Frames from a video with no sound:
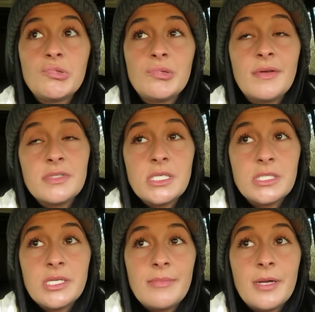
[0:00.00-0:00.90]
We haven't seen
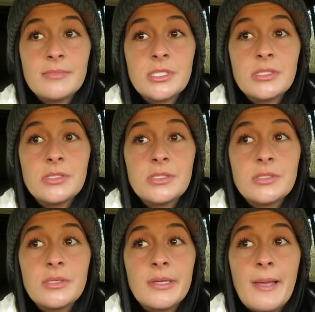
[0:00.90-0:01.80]
his stepmom
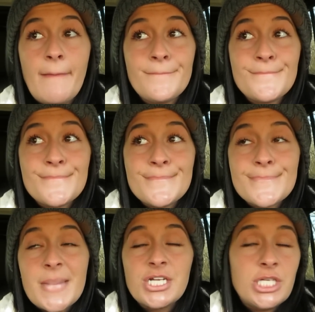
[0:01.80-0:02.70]
since,
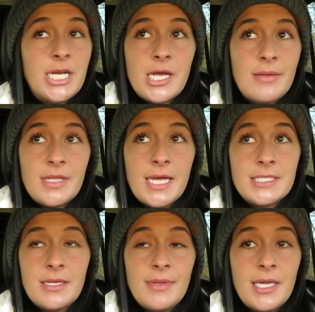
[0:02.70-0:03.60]
because she didn't come the
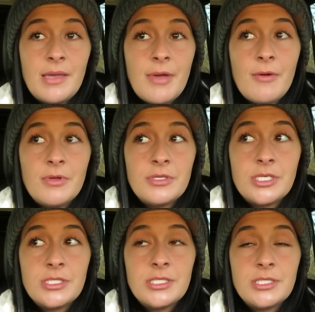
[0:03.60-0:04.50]
last time. He came out with
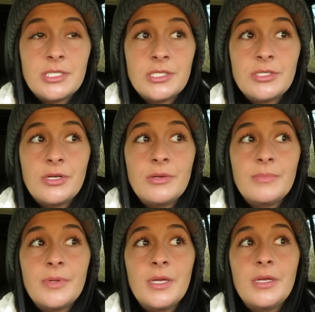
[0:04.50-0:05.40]
just his sister,
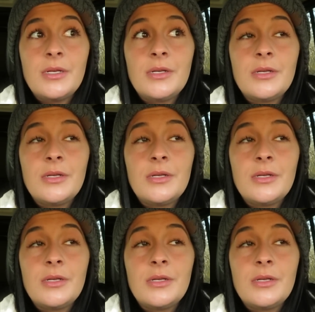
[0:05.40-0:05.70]
but